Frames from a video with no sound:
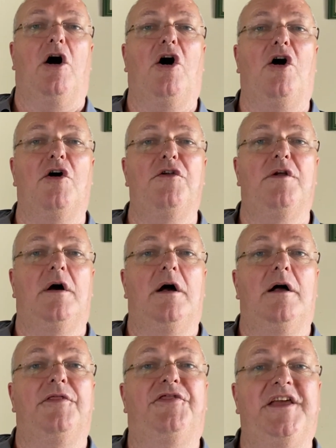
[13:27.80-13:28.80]
on
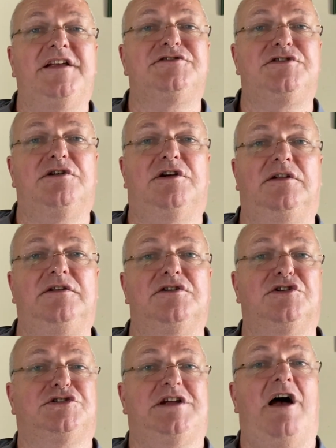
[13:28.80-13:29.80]
things you can
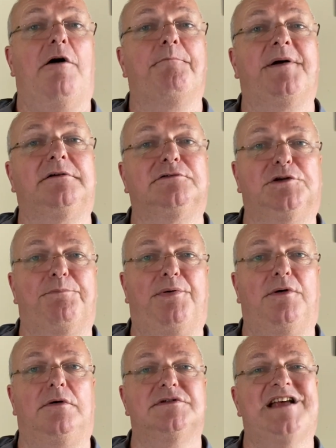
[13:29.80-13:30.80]
use to help build
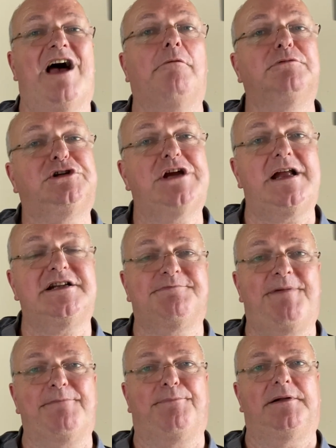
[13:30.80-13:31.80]
rapport, to help change
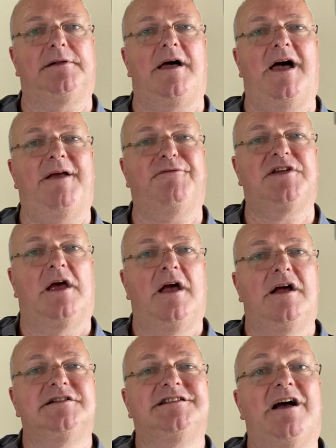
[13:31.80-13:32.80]
people's lives,
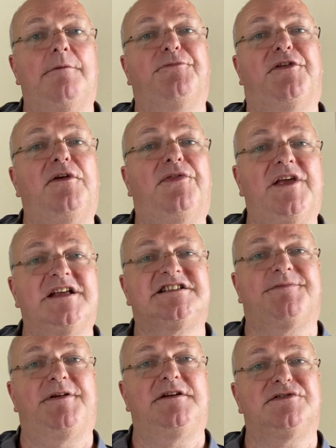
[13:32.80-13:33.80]
to help do things
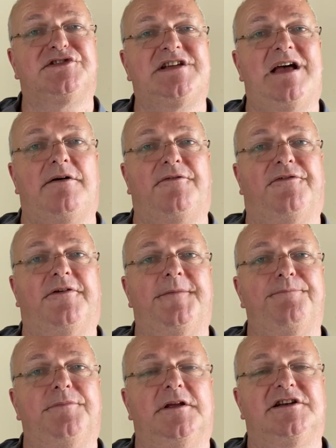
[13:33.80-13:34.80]
for yourself.
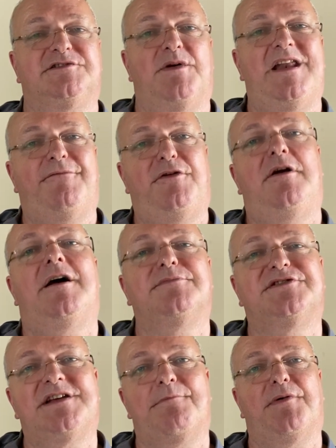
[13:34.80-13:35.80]
Because whenever you help
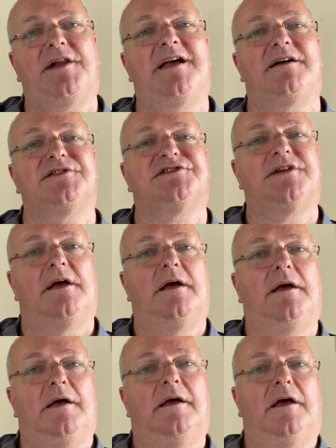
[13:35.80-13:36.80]
somebody else,
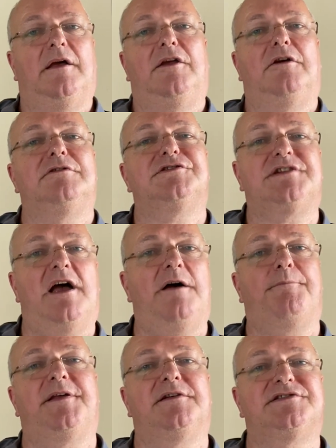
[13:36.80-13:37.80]
you're also
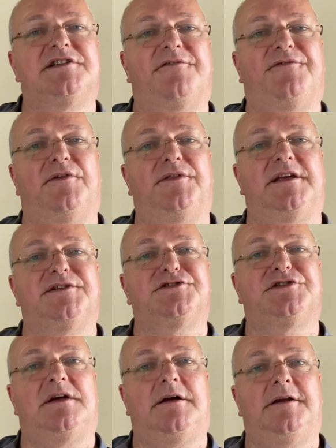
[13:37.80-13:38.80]
helping yourself on the
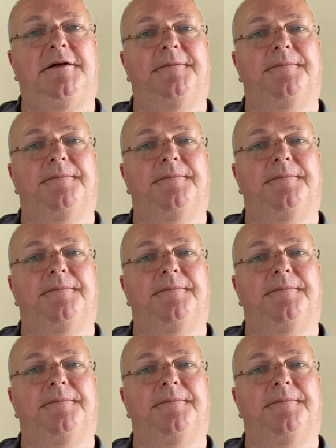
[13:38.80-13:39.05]
inside.